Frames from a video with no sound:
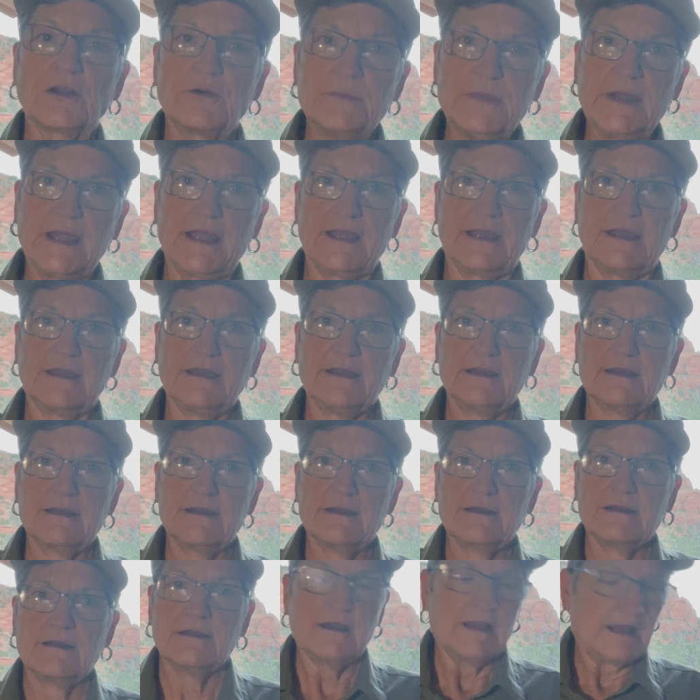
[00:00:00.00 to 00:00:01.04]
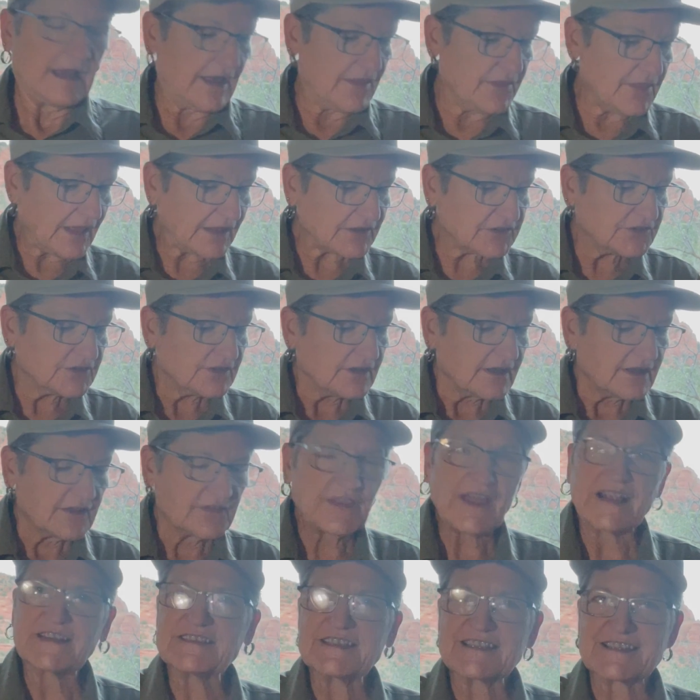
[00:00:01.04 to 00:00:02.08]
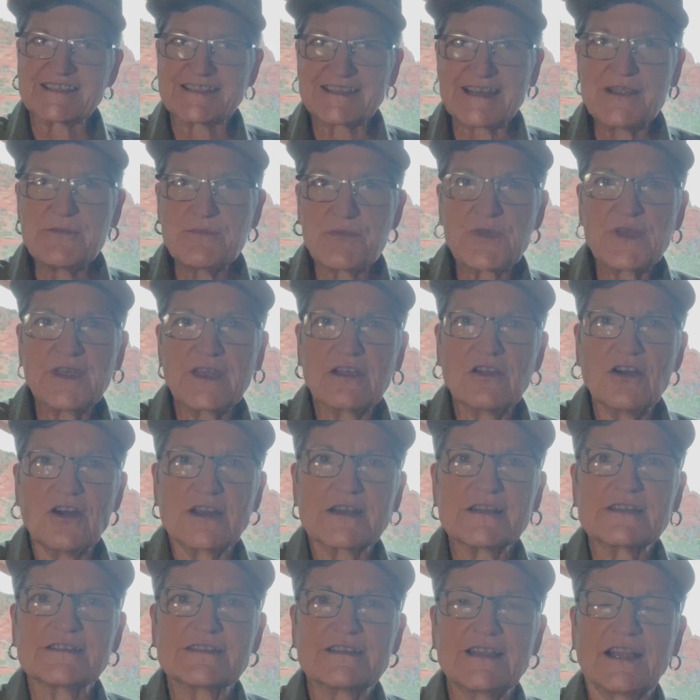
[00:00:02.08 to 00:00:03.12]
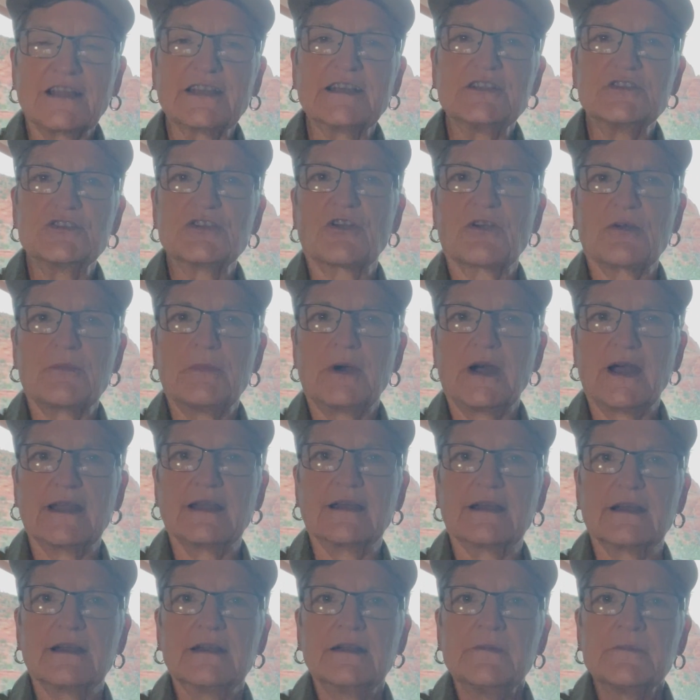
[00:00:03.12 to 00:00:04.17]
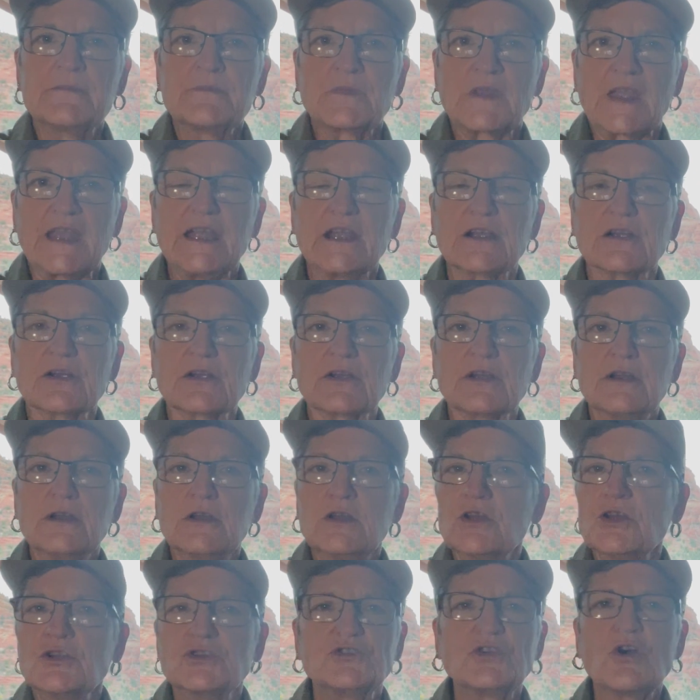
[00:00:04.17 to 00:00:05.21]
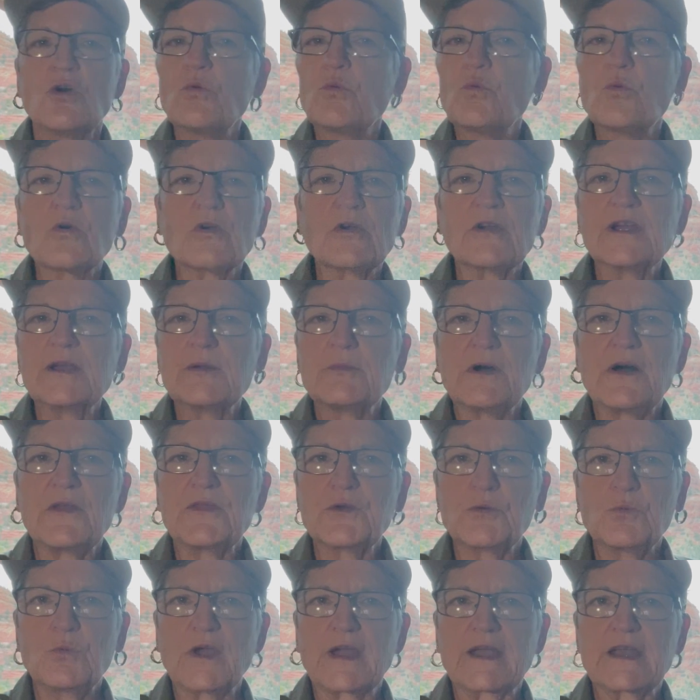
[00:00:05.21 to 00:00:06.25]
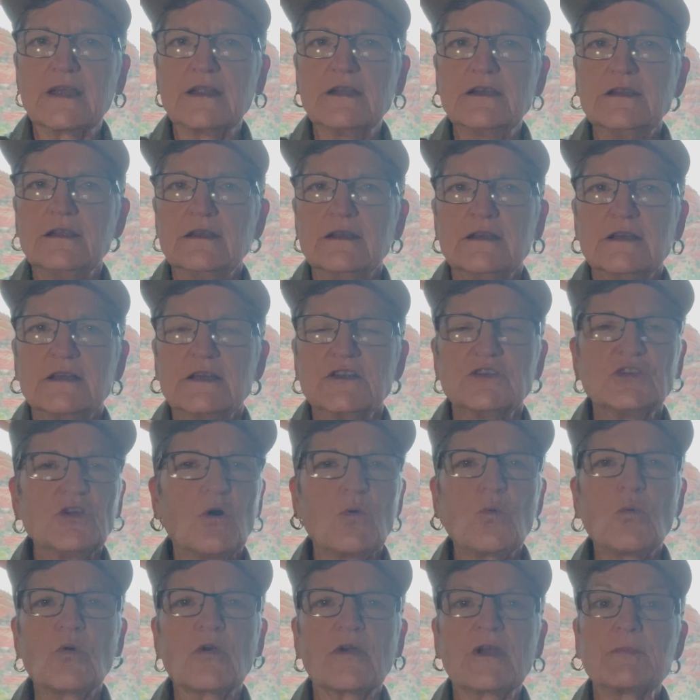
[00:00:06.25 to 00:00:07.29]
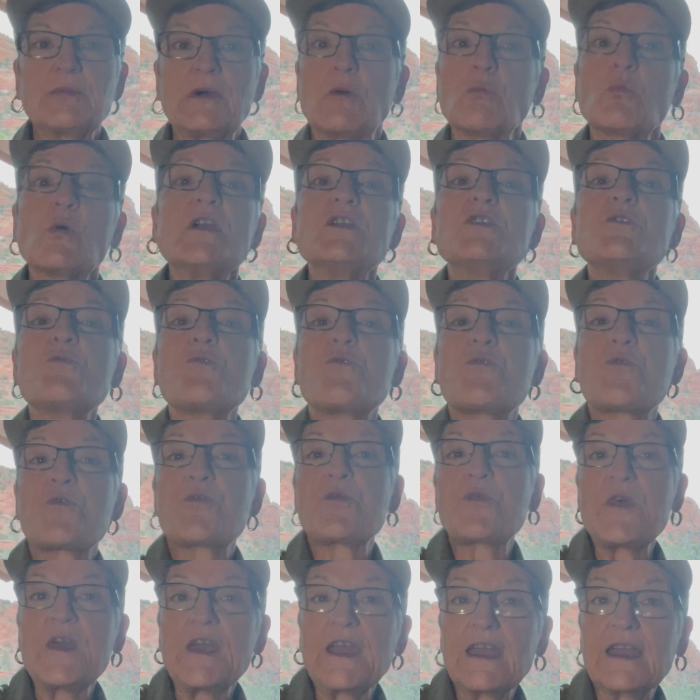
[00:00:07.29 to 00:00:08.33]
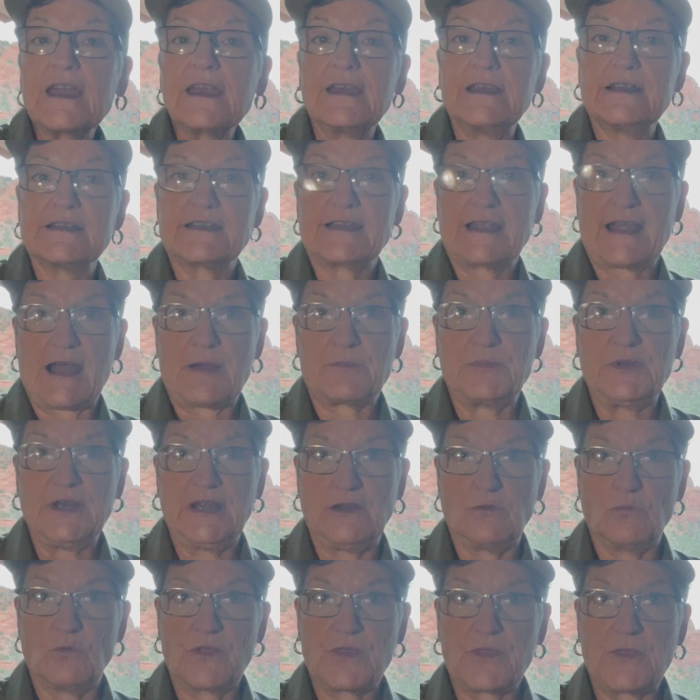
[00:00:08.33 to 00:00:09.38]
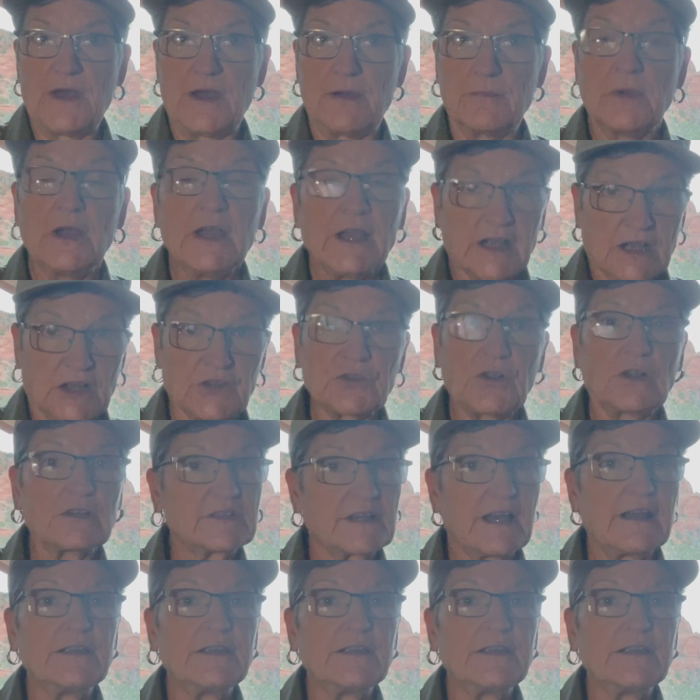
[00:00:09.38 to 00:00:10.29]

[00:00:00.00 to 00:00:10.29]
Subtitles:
me. And that's the same thing God is telling Jeremiah here. Don't worry about the wicked. Don't worry about what you think is happening with them, because I'll tell